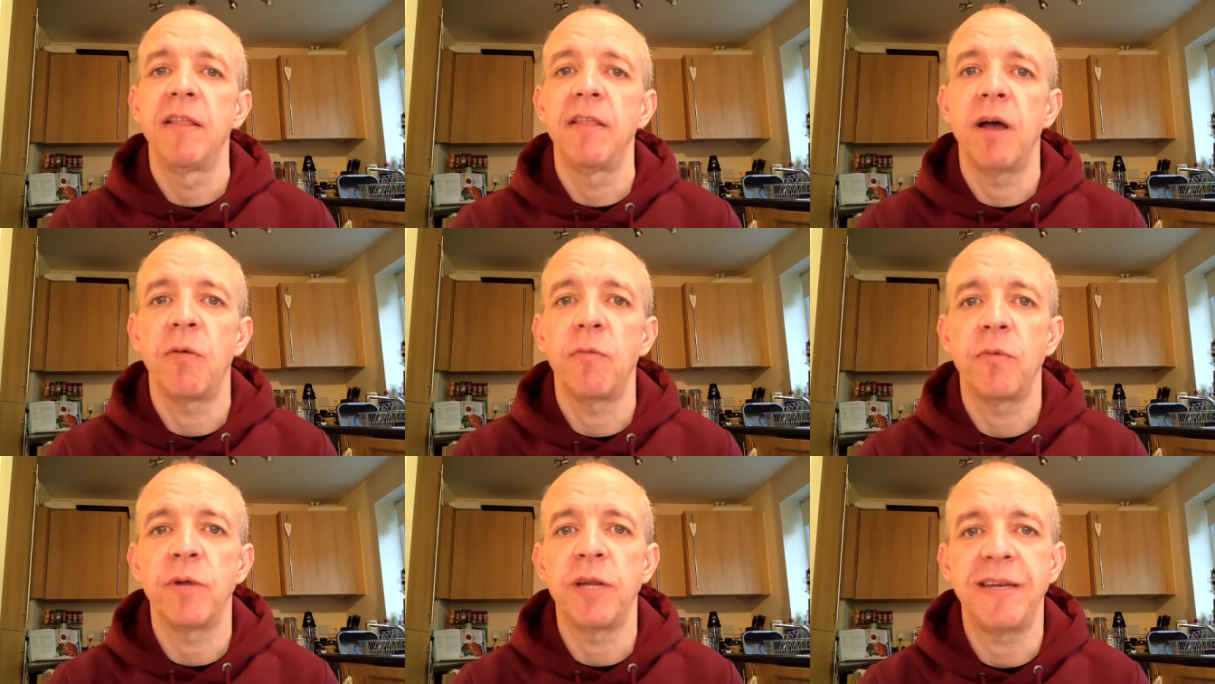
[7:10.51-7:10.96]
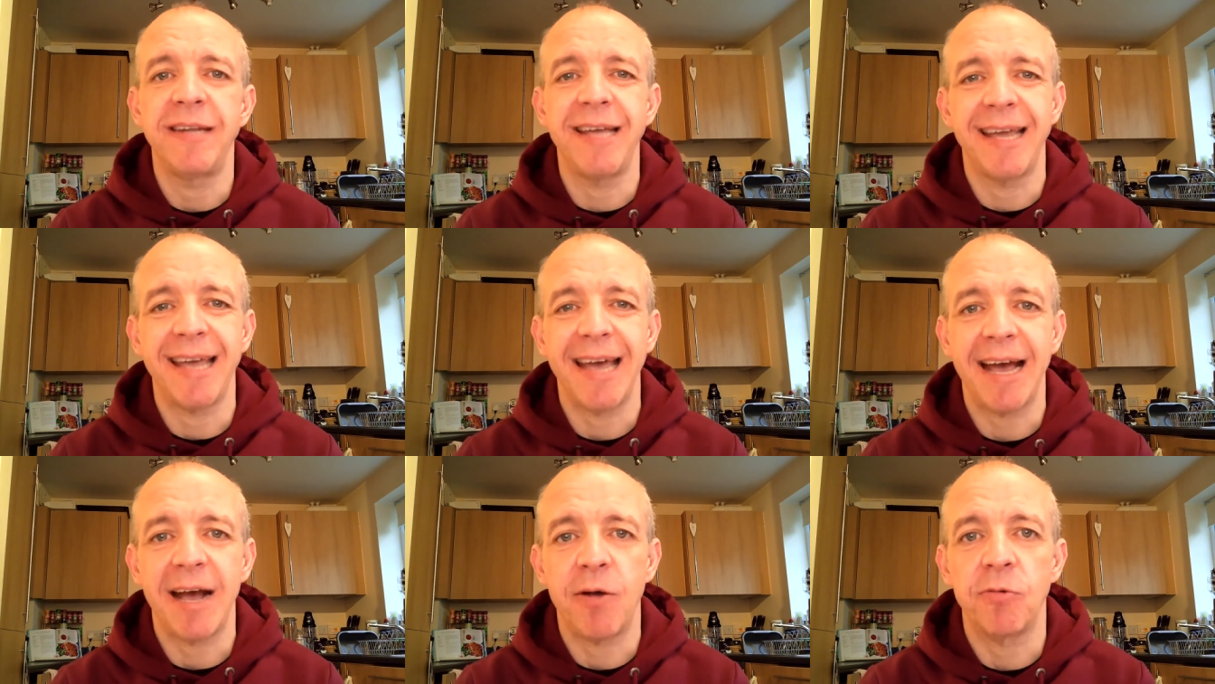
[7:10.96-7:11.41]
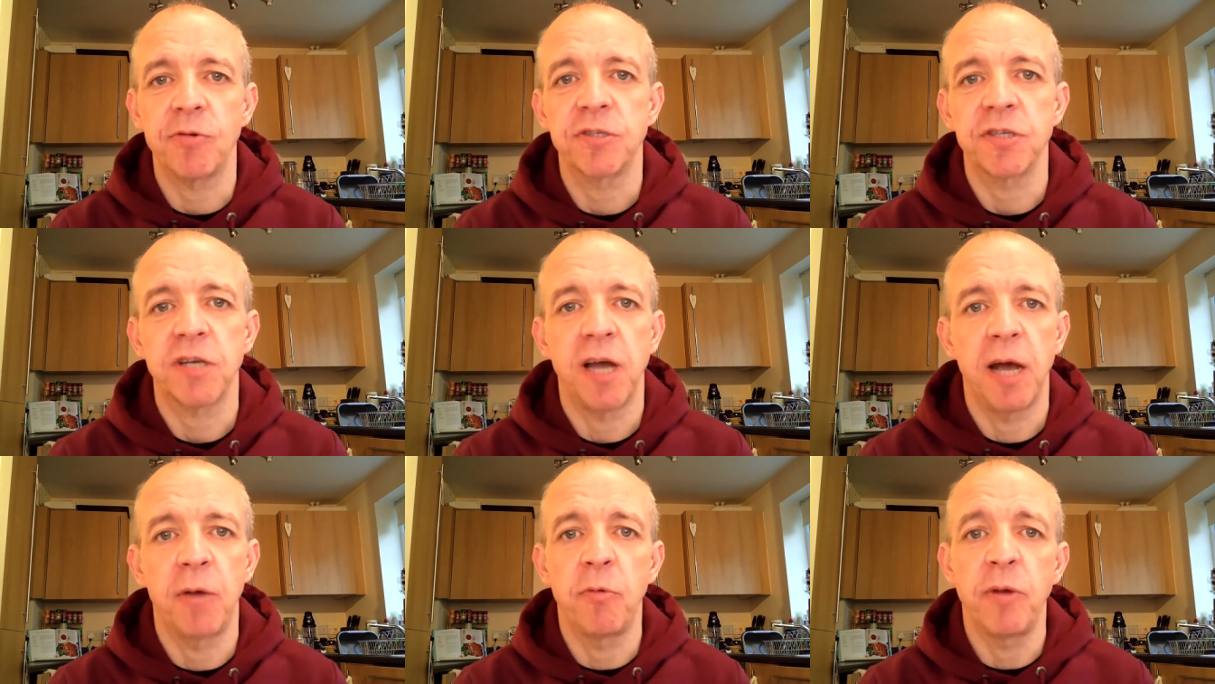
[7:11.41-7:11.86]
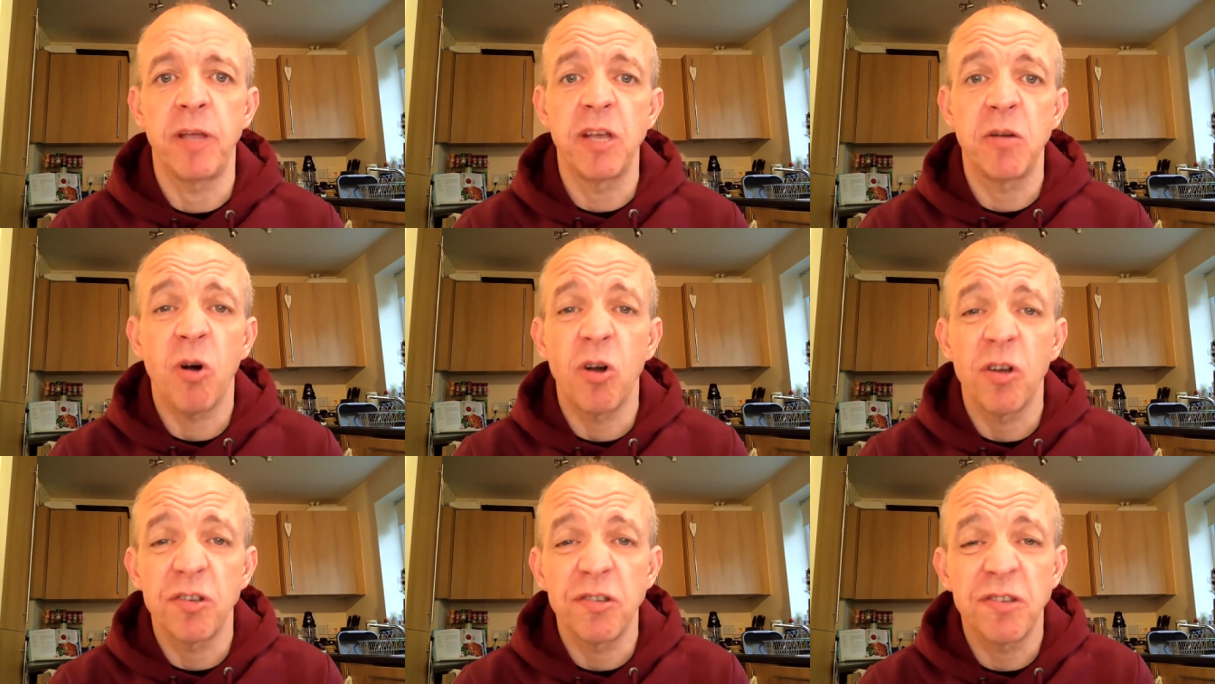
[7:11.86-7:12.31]
that we dig out and we
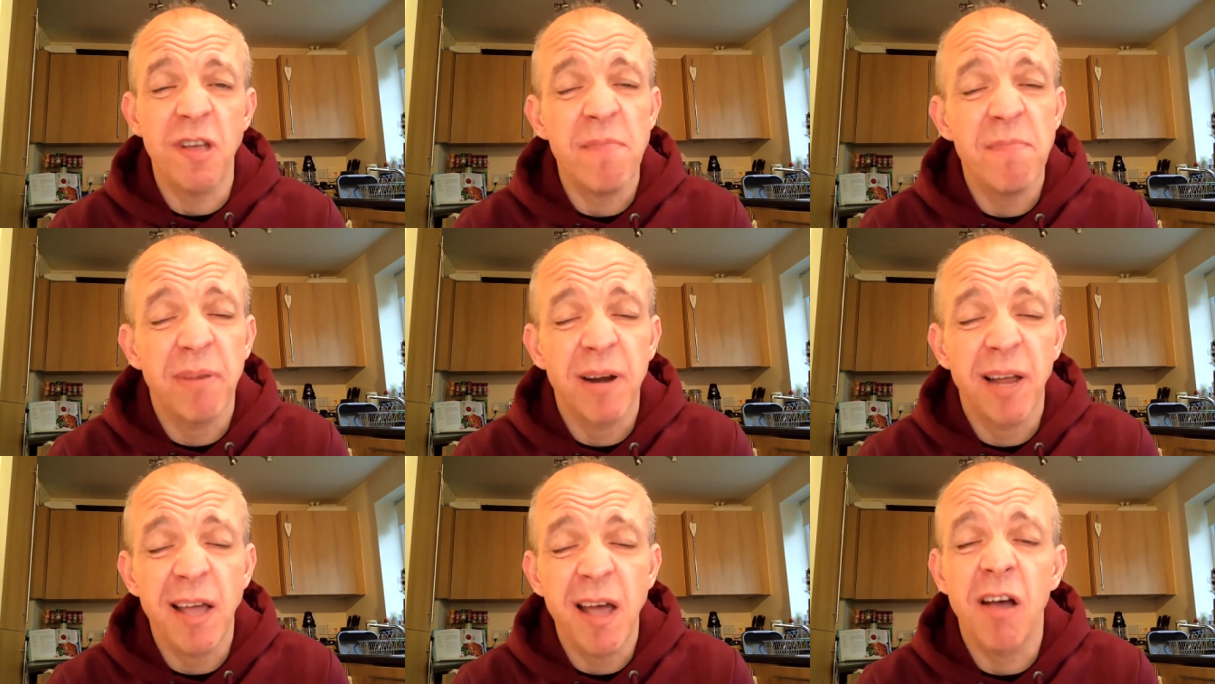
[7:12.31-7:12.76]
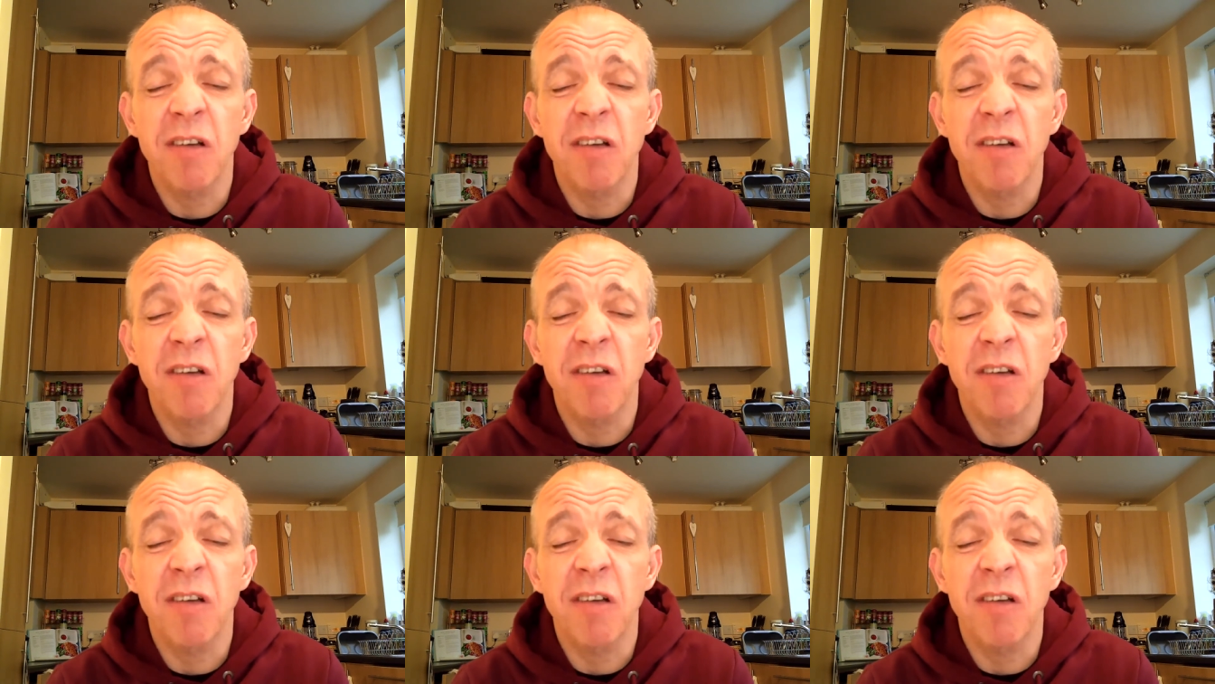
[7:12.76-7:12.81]
quite simply